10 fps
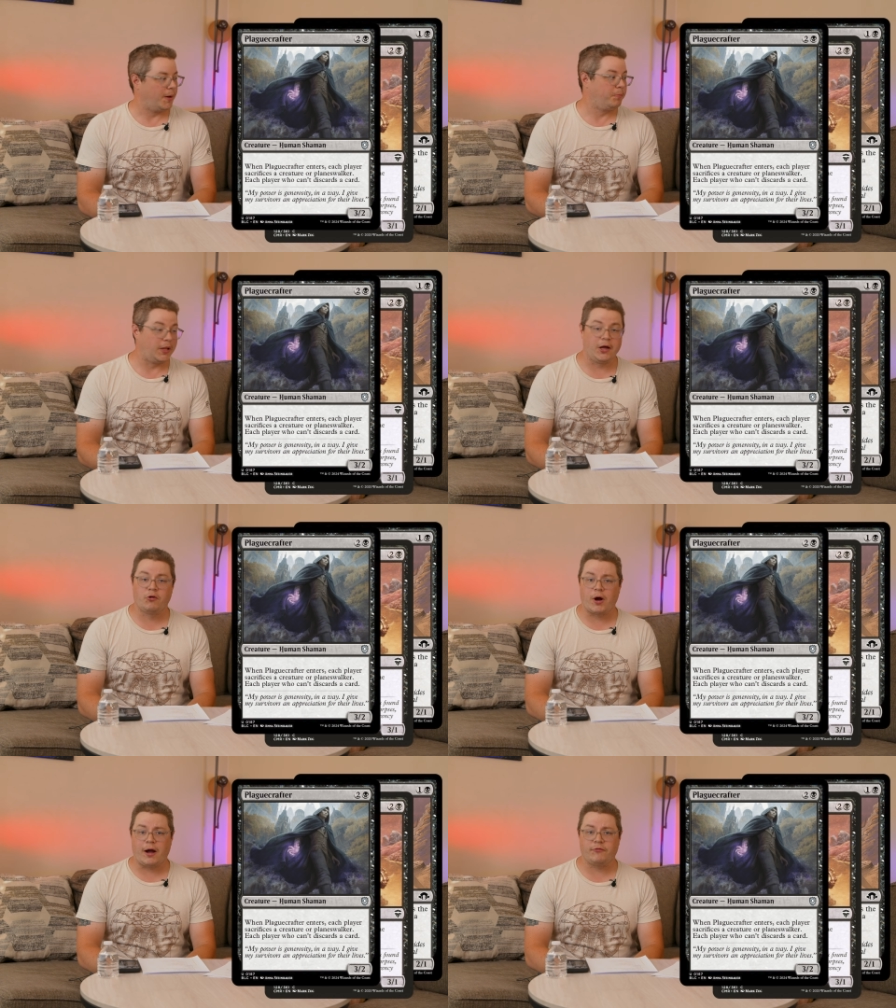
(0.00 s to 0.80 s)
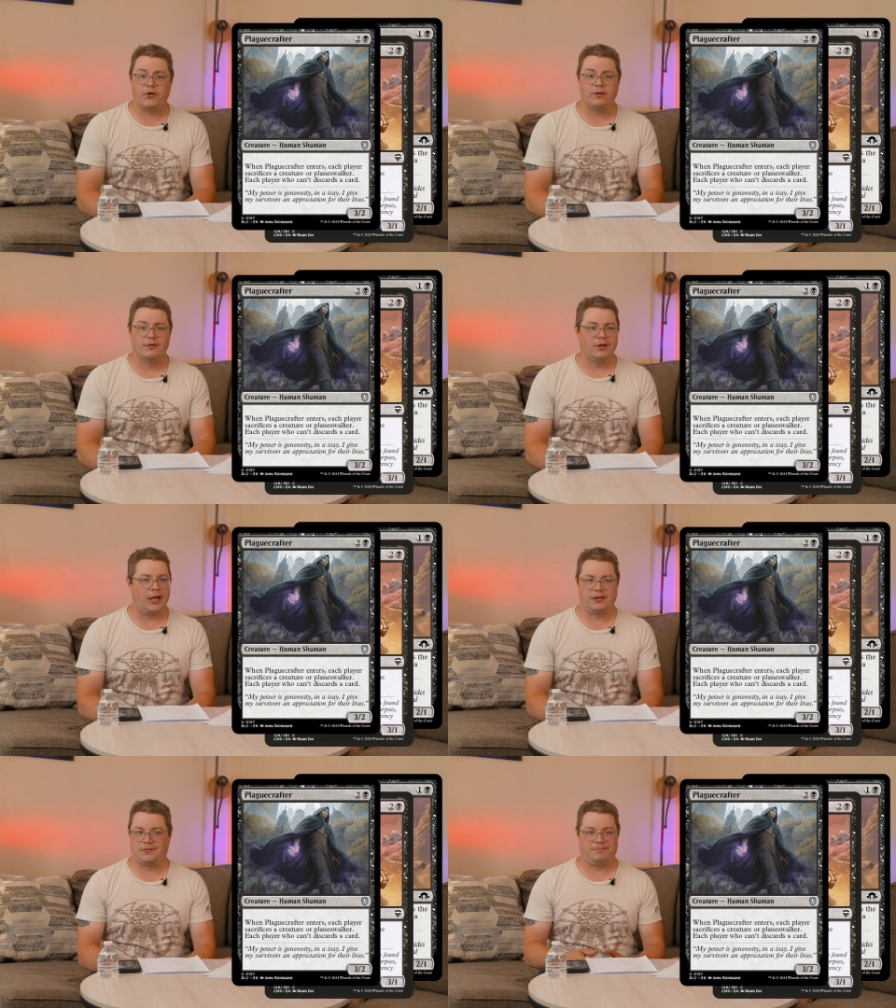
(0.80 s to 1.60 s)
Got Plague Crafter.
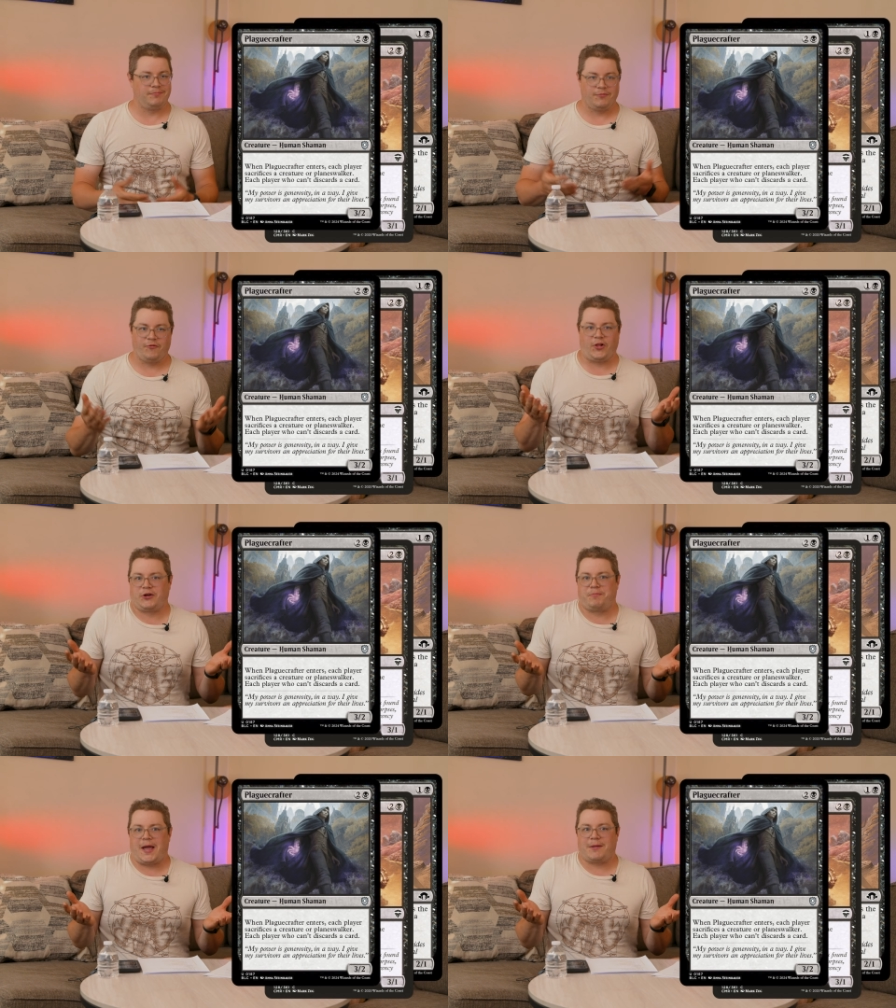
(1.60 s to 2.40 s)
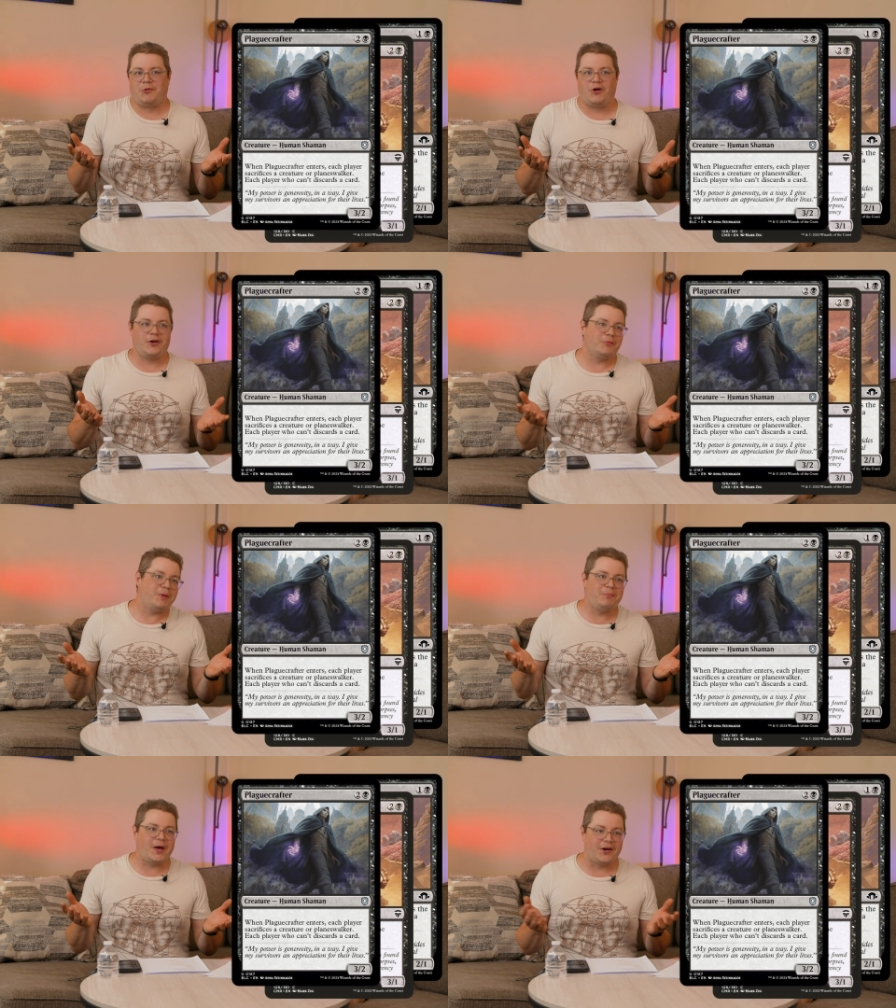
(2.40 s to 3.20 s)
It's Fleshbag Marauder,
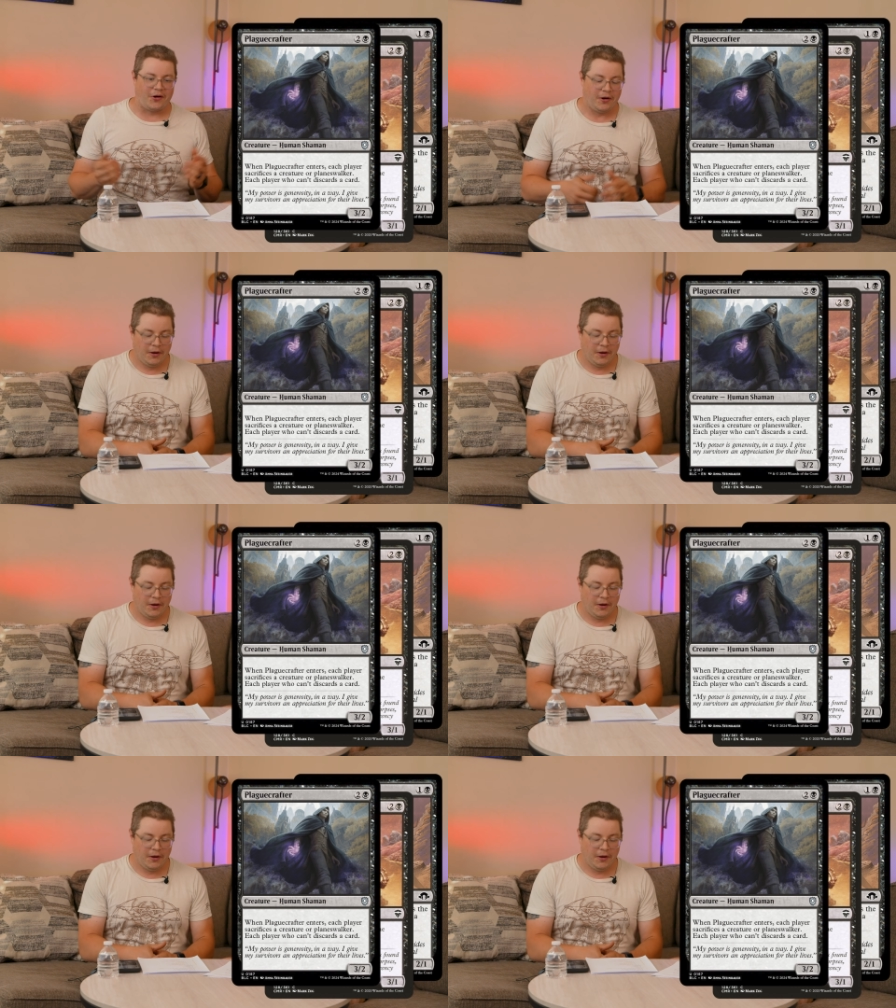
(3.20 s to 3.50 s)
but better.